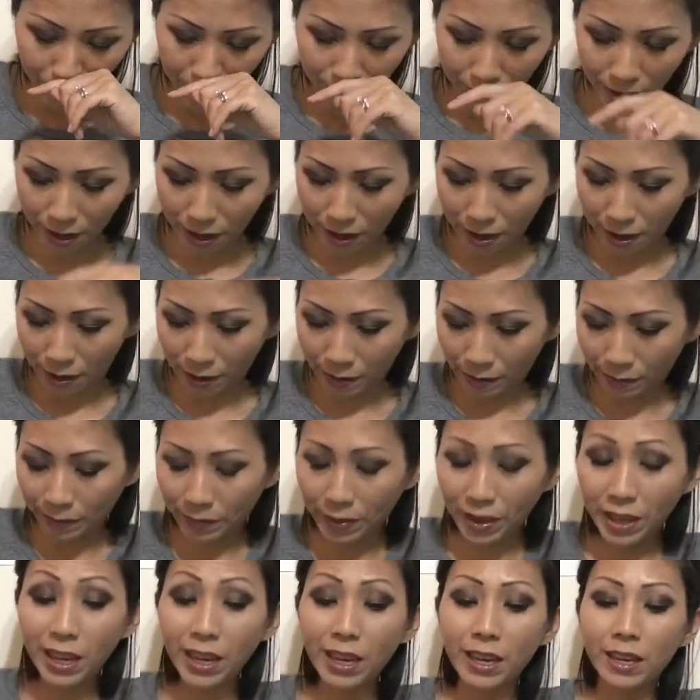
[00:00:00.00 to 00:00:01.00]

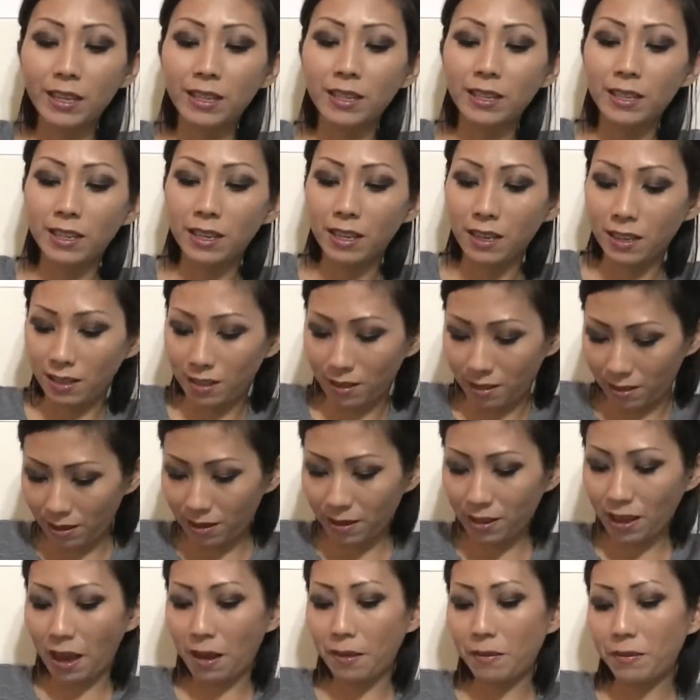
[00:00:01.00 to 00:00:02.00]
Um, and
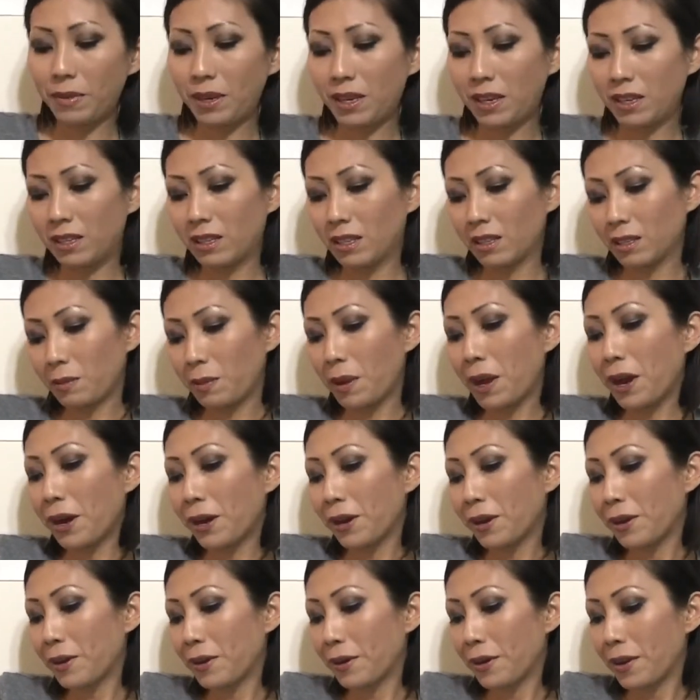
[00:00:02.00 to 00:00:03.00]
got me this pair.
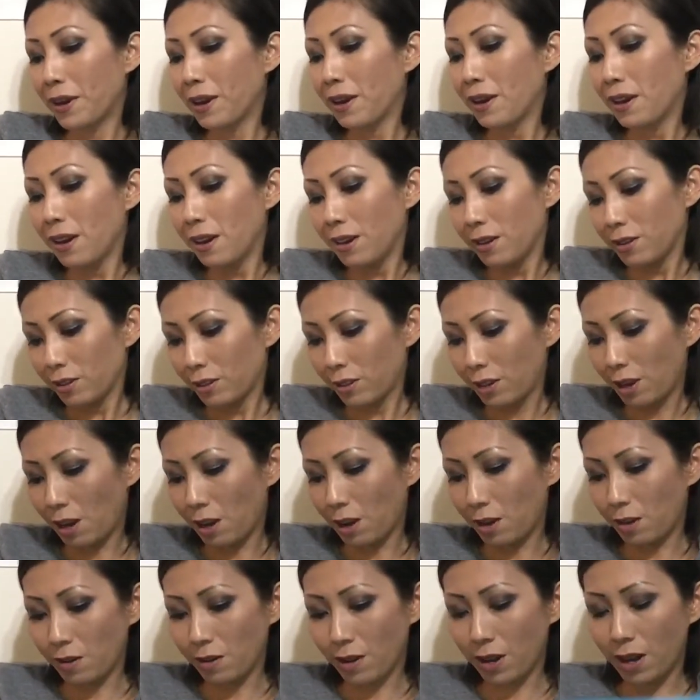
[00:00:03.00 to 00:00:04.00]

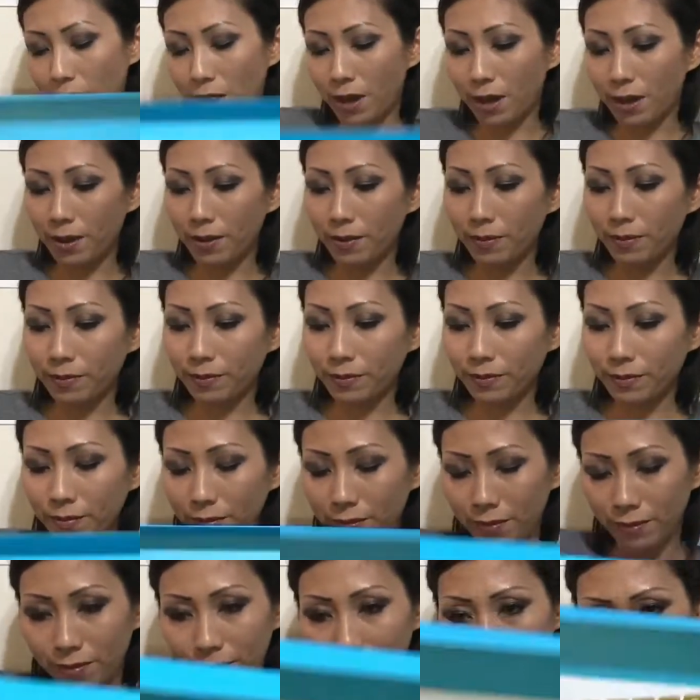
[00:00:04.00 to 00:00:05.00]
So, um,
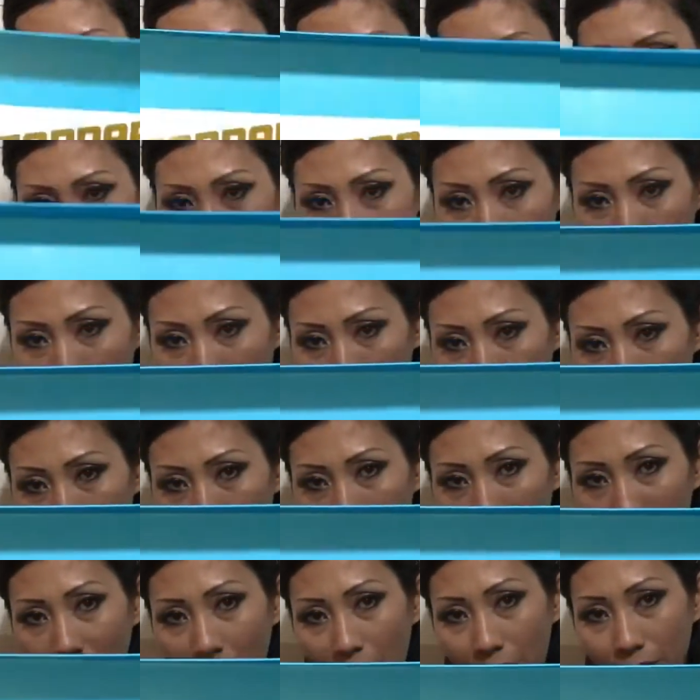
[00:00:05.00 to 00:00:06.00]
here's
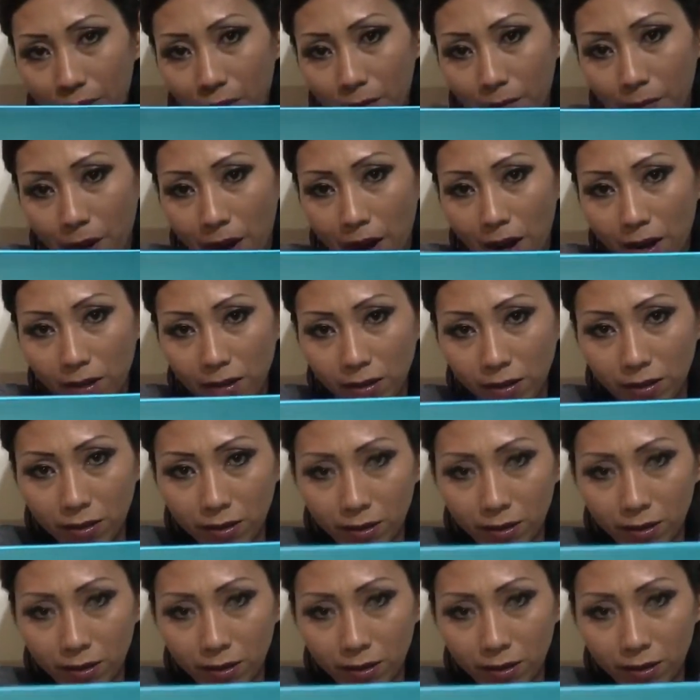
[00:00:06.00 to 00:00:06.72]
inside the box.